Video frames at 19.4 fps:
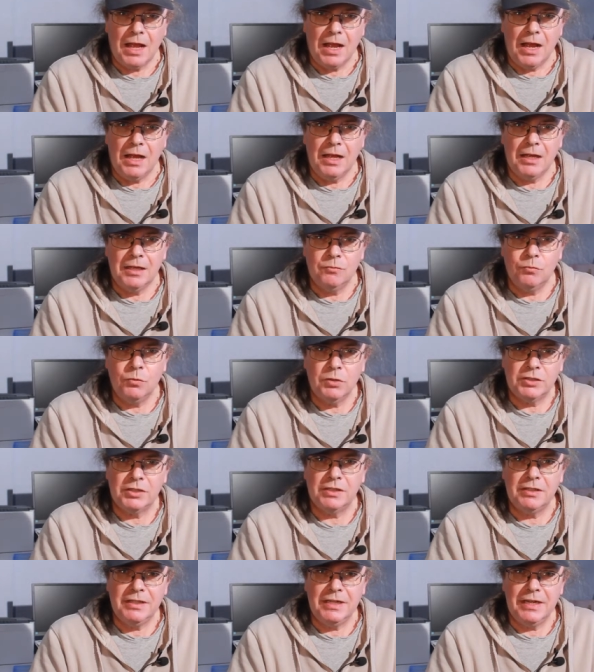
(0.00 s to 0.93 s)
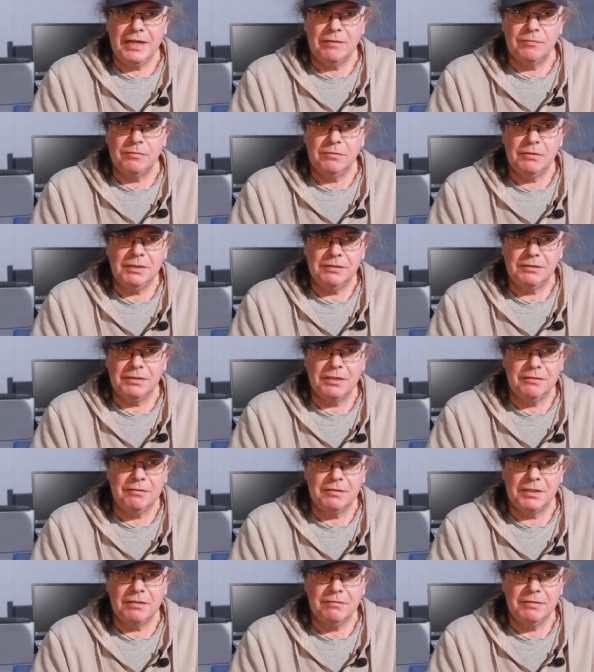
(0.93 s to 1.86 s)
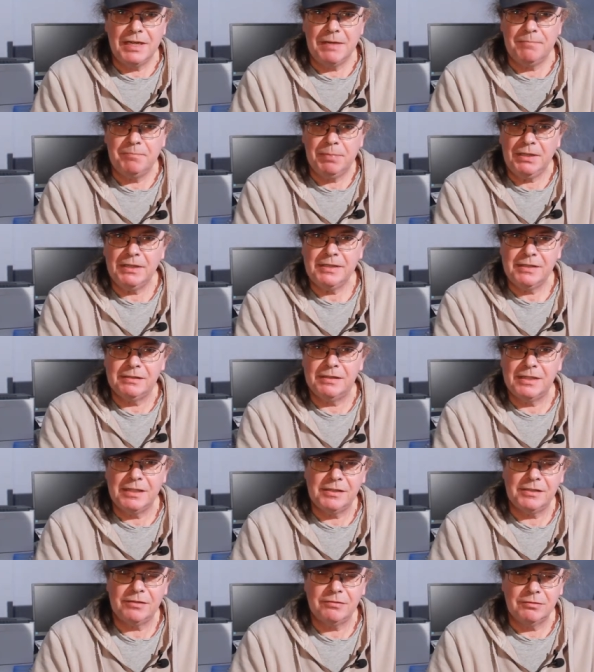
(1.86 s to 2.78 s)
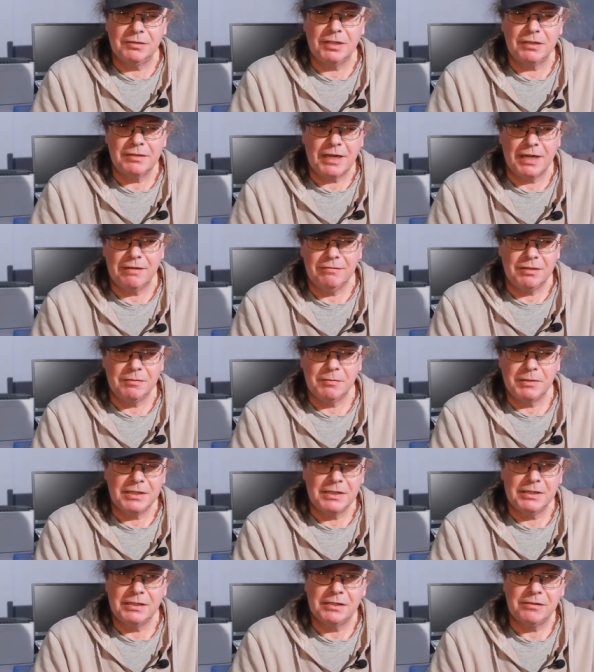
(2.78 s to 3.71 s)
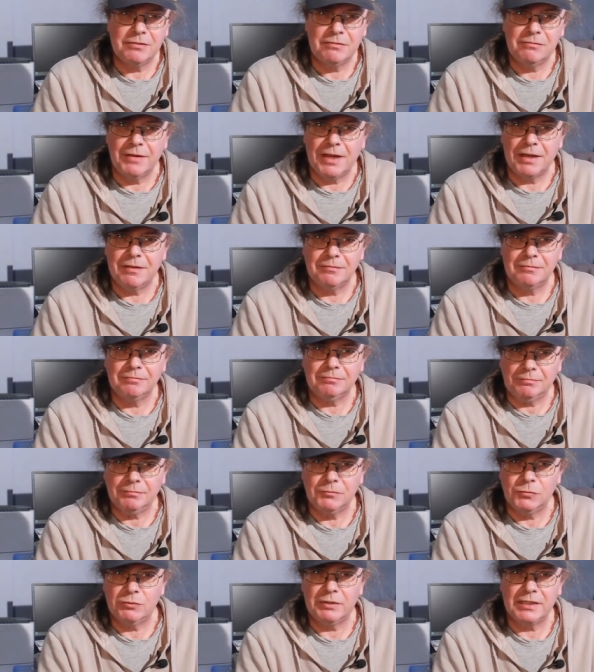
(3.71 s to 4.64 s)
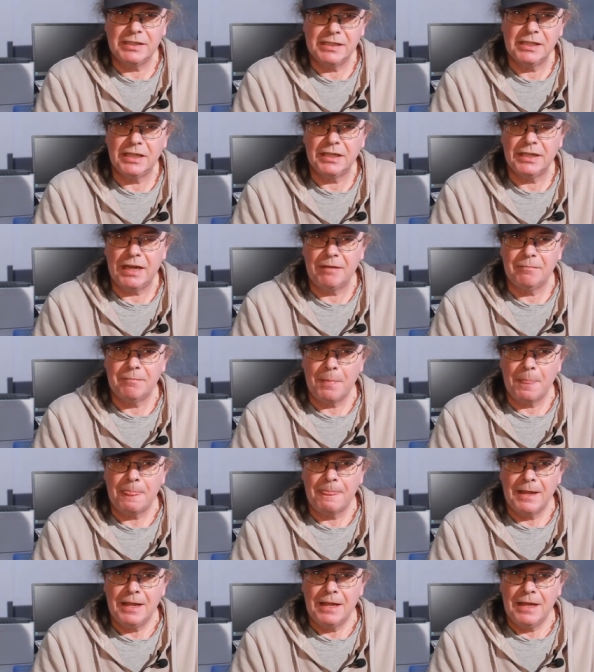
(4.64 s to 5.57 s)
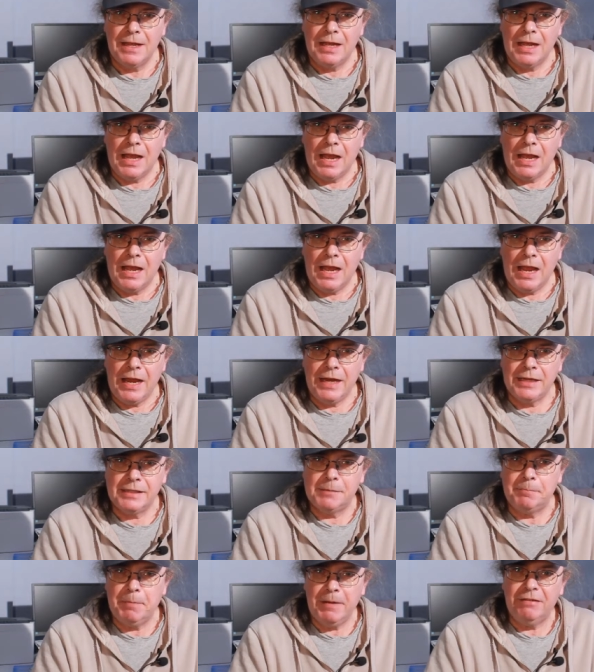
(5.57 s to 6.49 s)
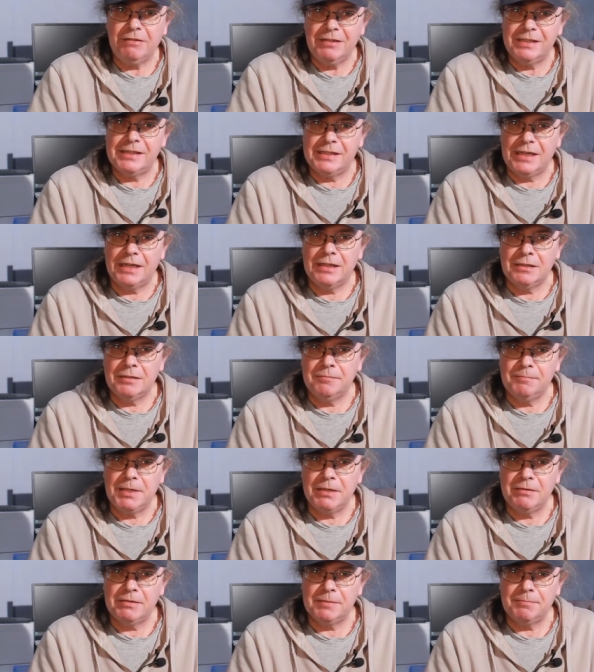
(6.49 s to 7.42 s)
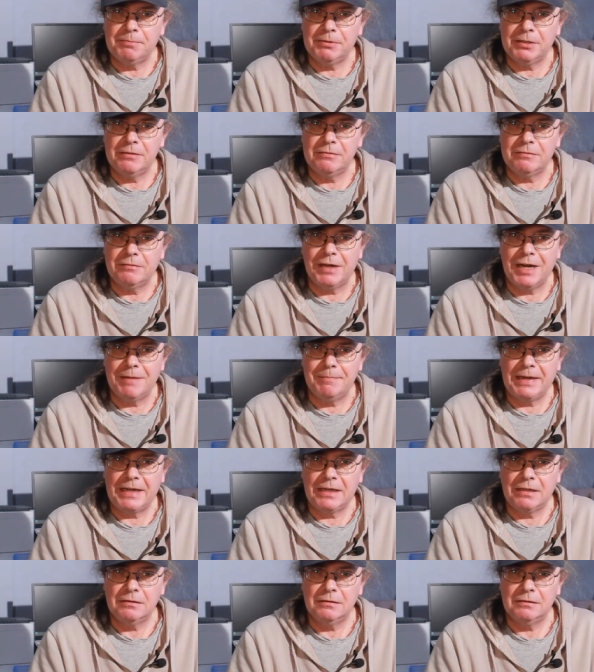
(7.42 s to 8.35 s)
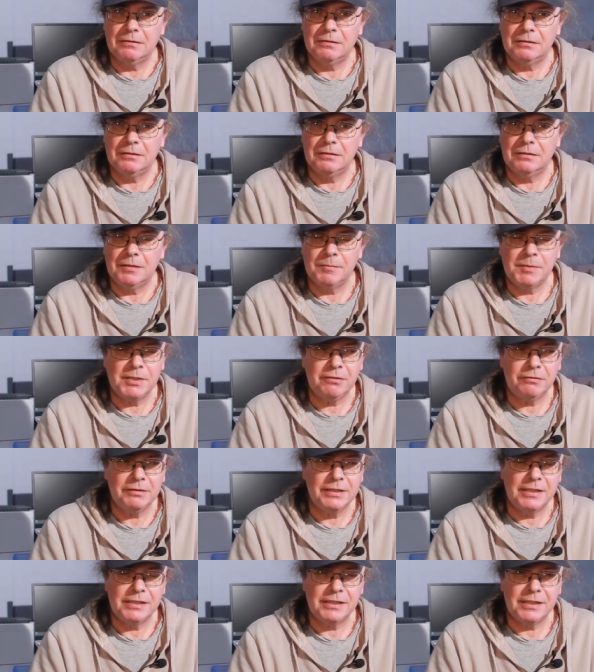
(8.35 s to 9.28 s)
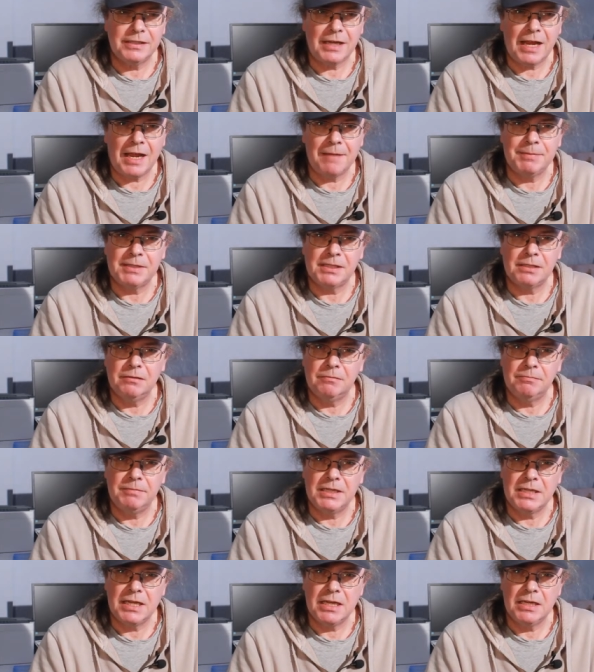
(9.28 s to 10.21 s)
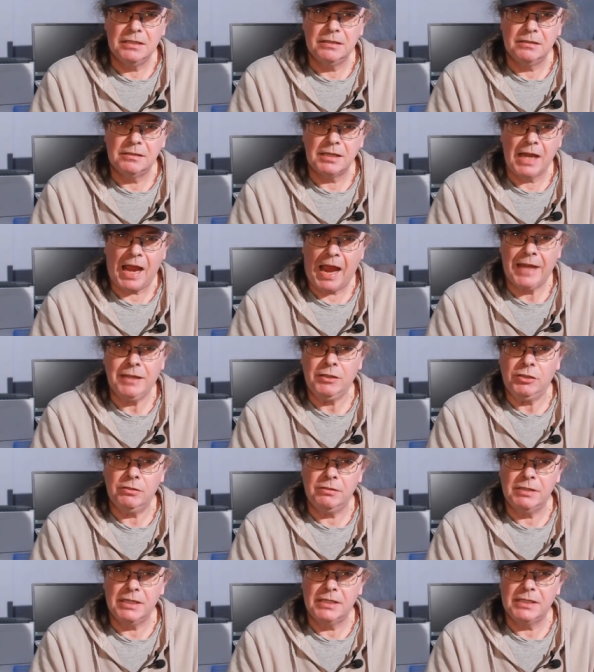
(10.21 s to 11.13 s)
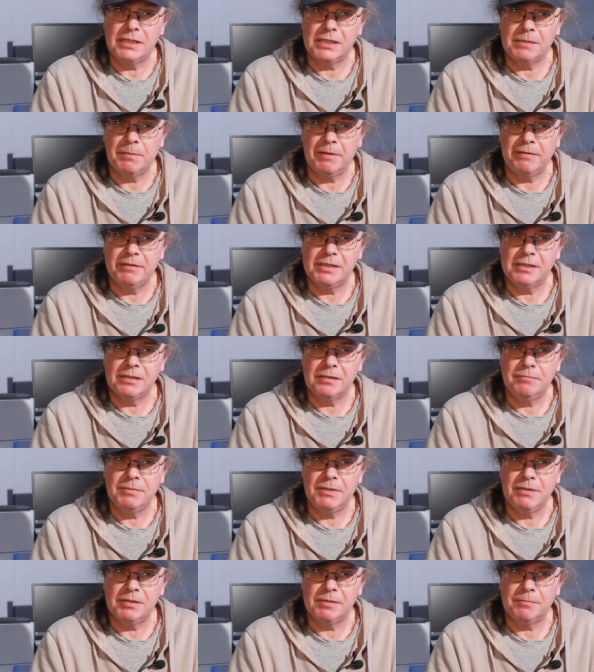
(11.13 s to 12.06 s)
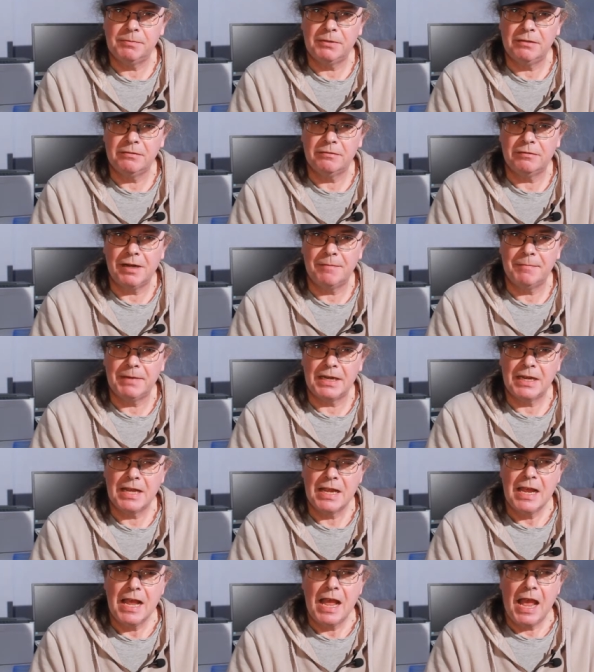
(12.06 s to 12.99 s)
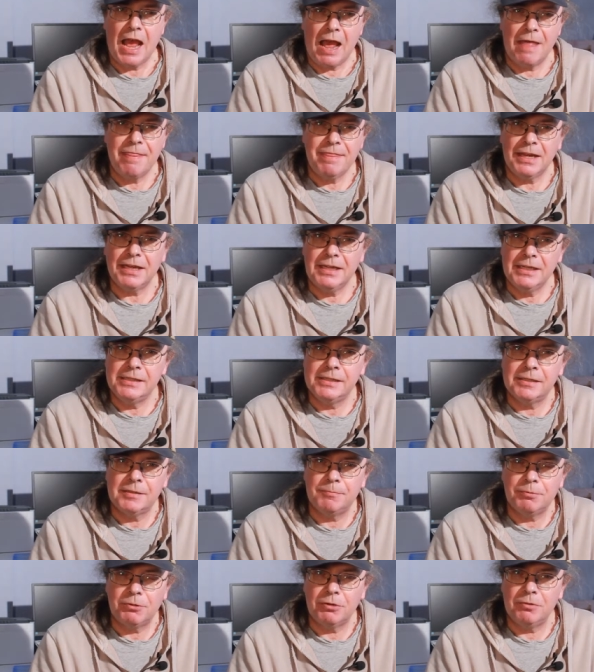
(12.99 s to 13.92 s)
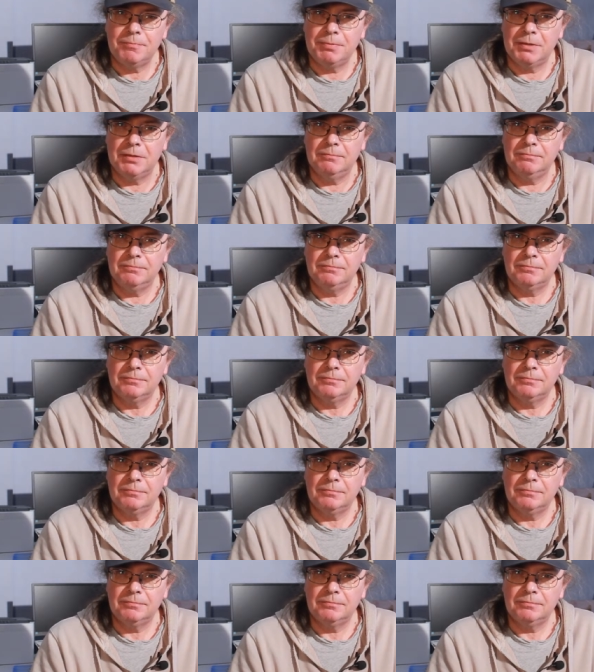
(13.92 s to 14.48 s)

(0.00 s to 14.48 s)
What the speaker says: What do you need? Well, you need Python installed. Okay, right, we can install that. Already done it. Experience in computer programming. I'm sorry, it says absolute beginners and you need experience in computer programming. And that is the problem.